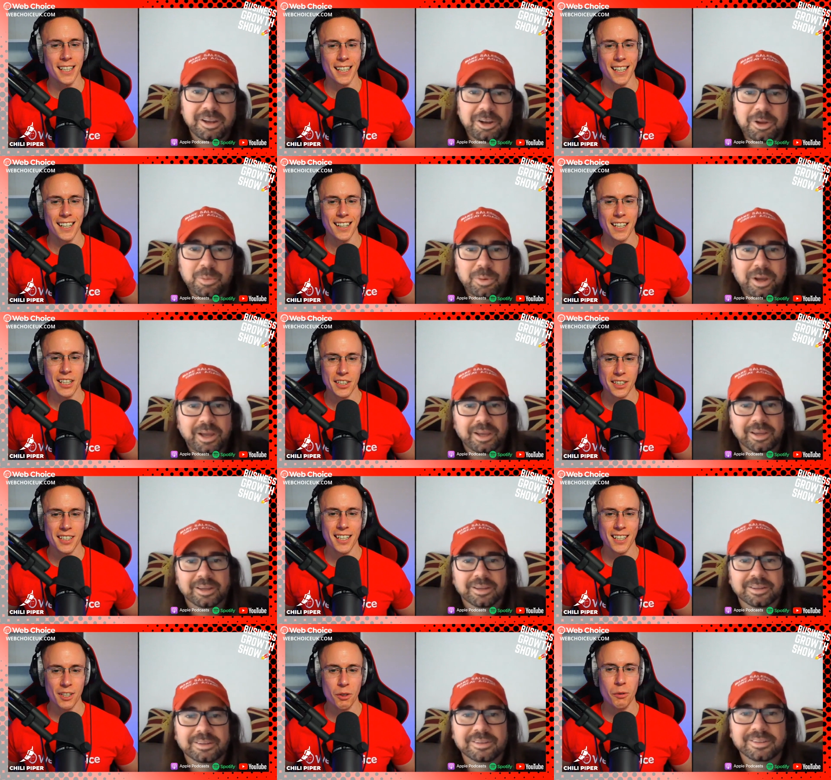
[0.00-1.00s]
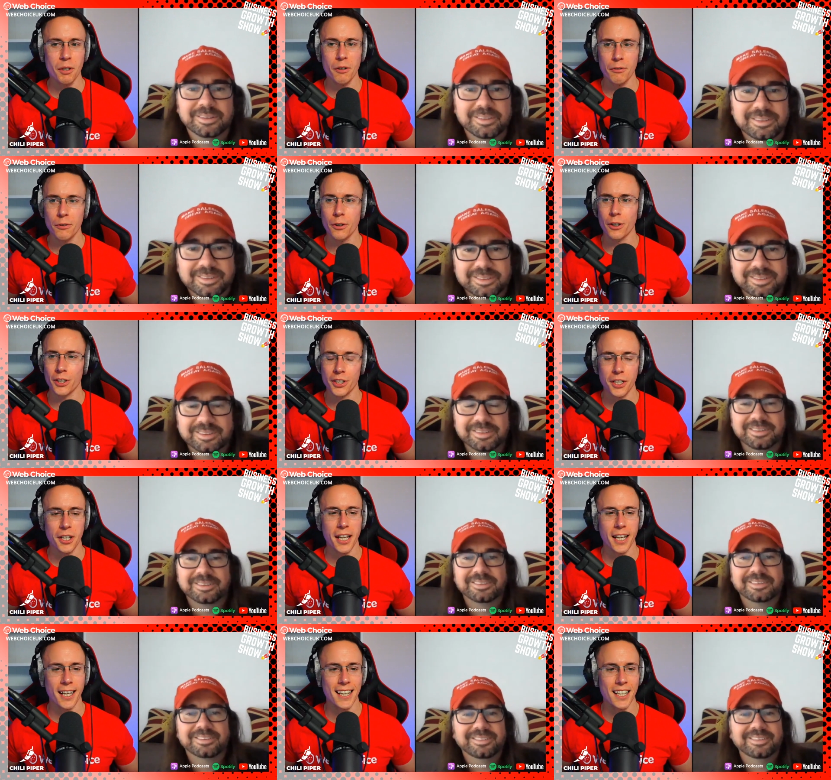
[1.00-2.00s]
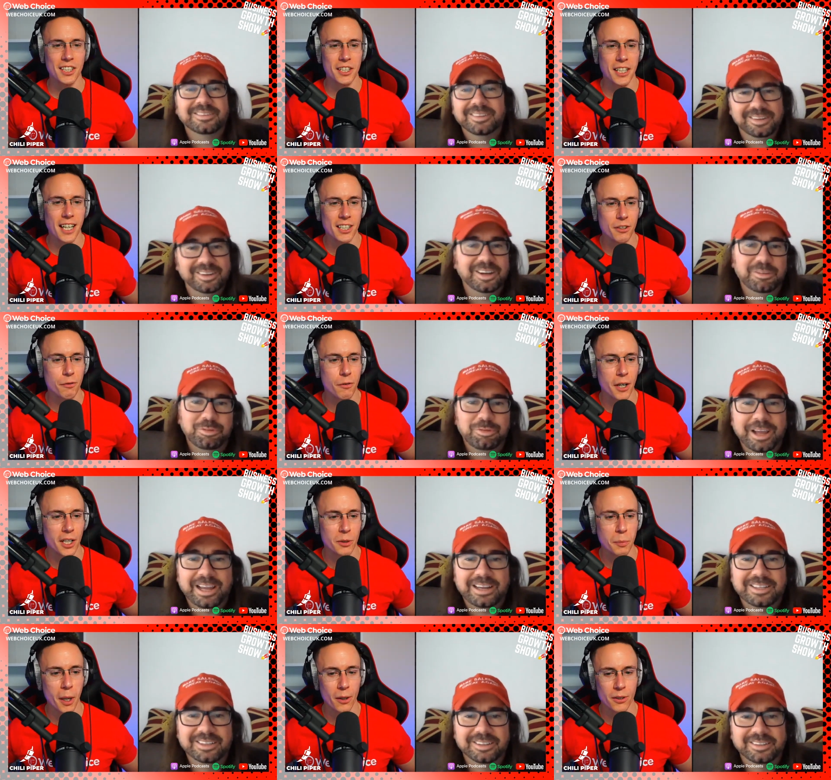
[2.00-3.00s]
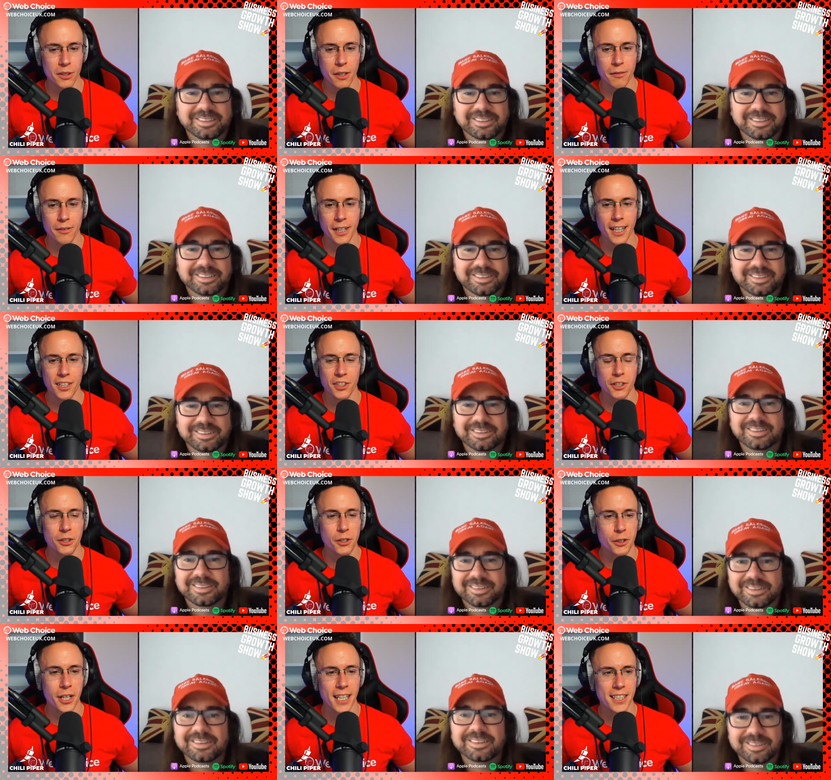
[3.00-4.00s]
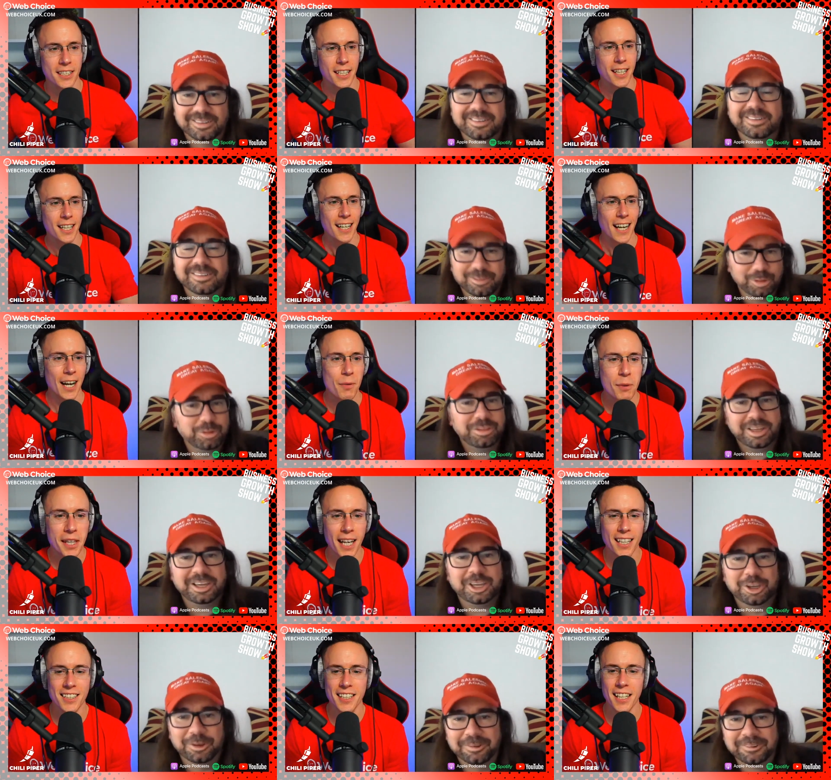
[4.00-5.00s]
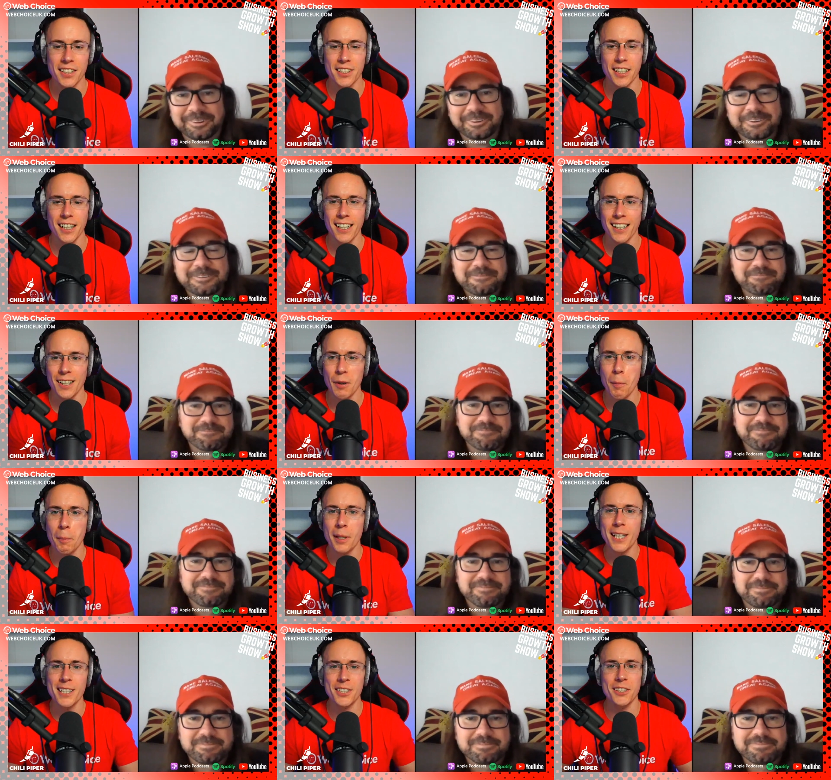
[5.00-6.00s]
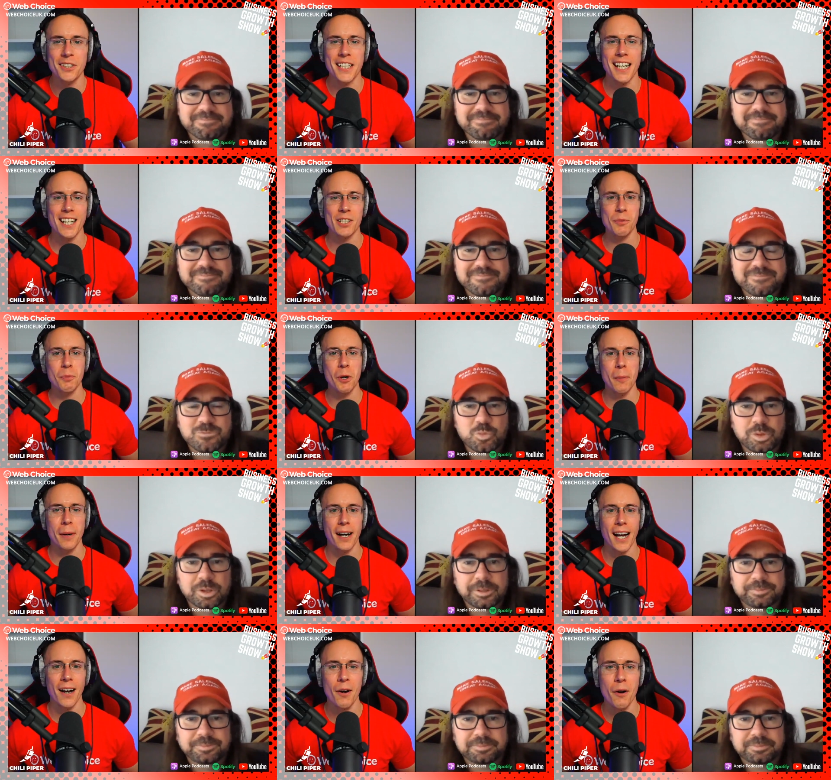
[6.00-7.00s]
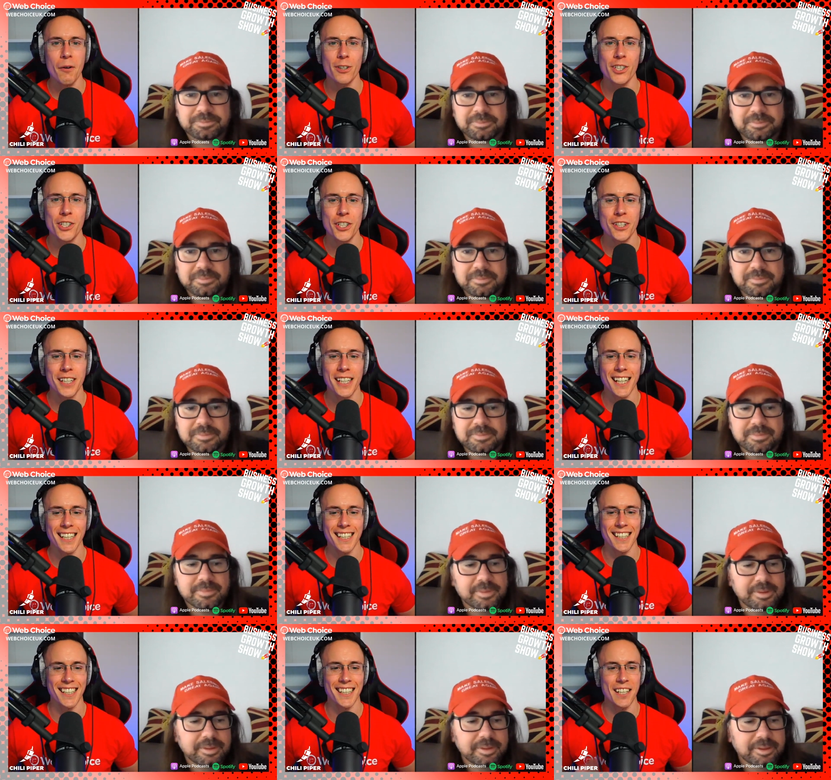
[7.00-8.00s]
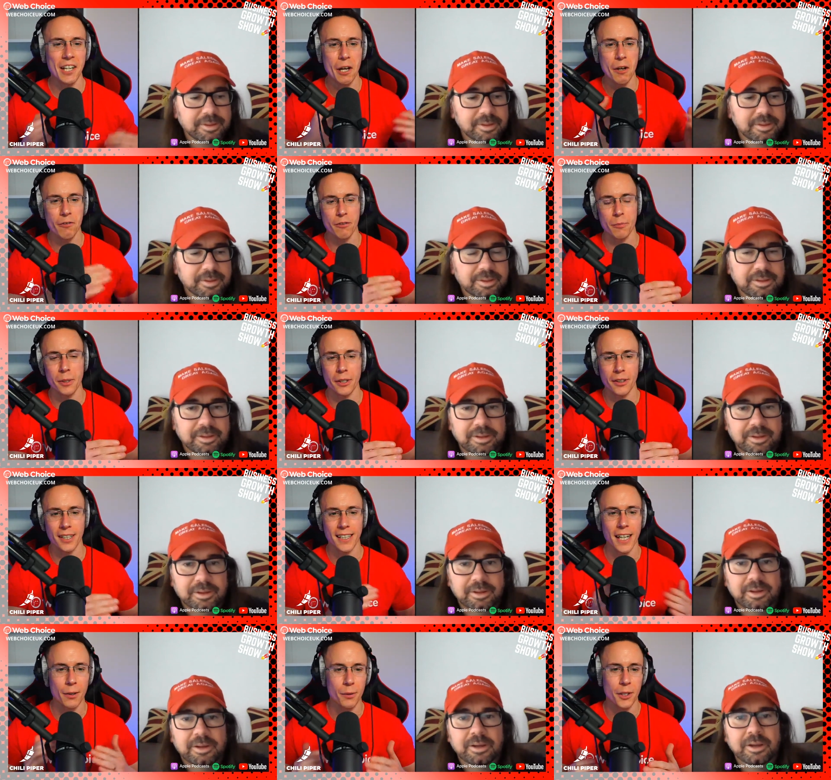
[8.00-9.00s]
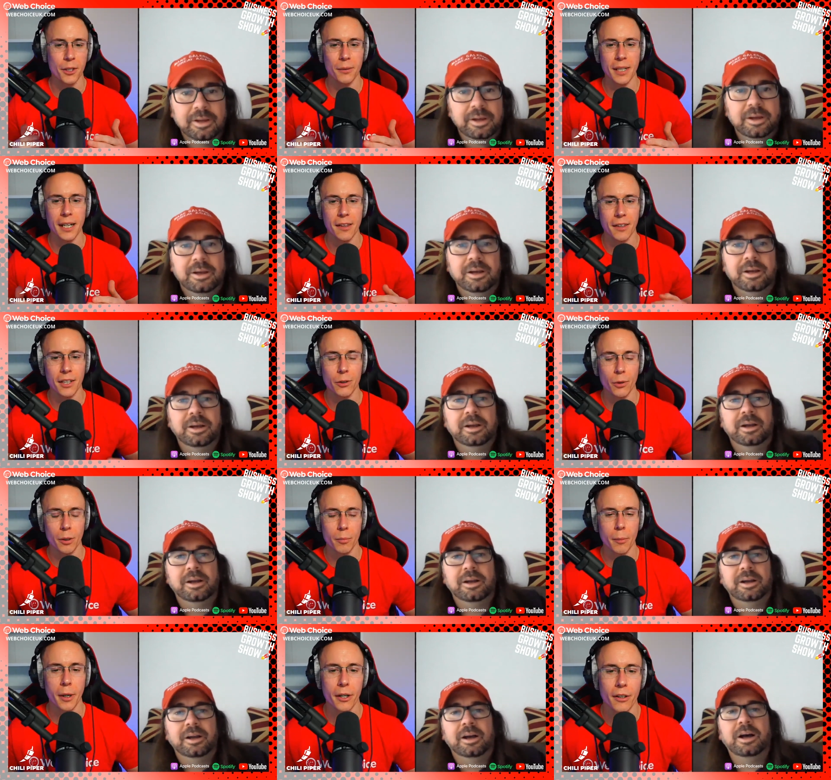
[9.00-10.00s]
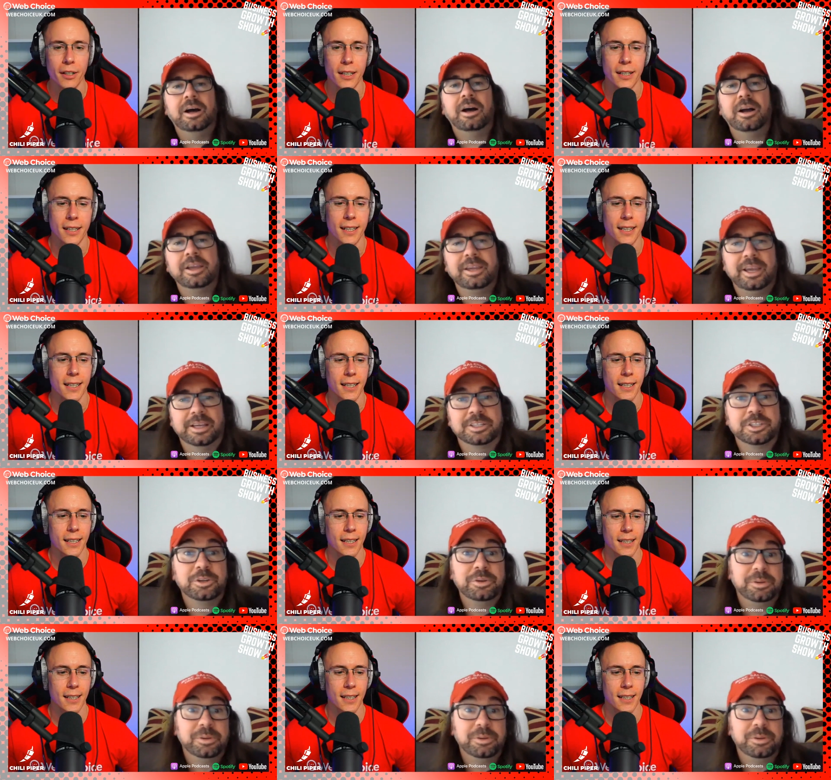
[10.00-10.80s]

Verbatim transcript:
Speaker 1: Oh, no way. It's, it's three or four. So that, that's that's the first milestone for that. So congrats. And with that said, sir, please do tell us more about how everyone tuning in can learn from you, connect with you, and anything you want to promote. Ah,
Speaker 2: uh, yeah. So